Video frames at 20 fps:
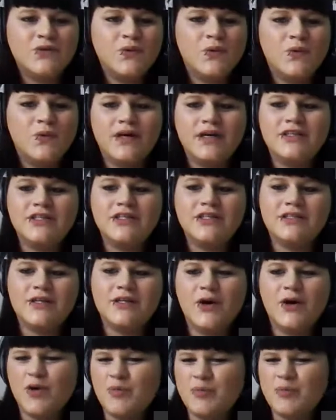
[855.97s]
or just
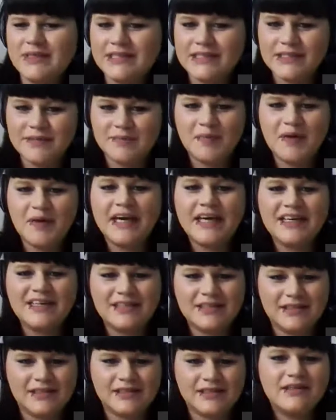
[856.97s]
open
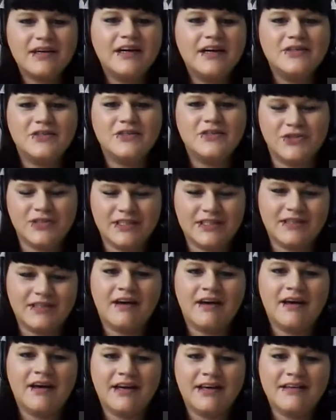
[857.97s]
space,
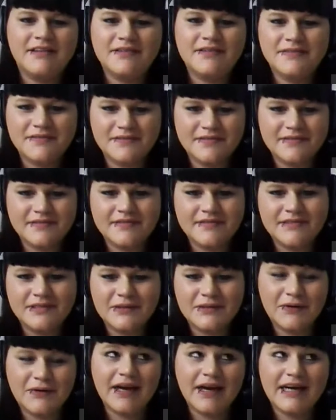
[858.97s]
countryside,
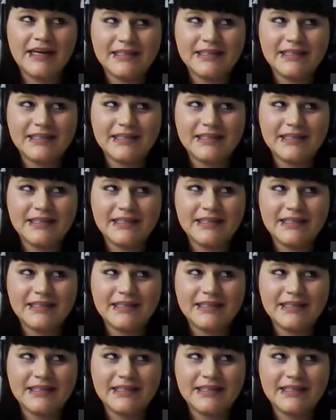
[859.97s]
grass.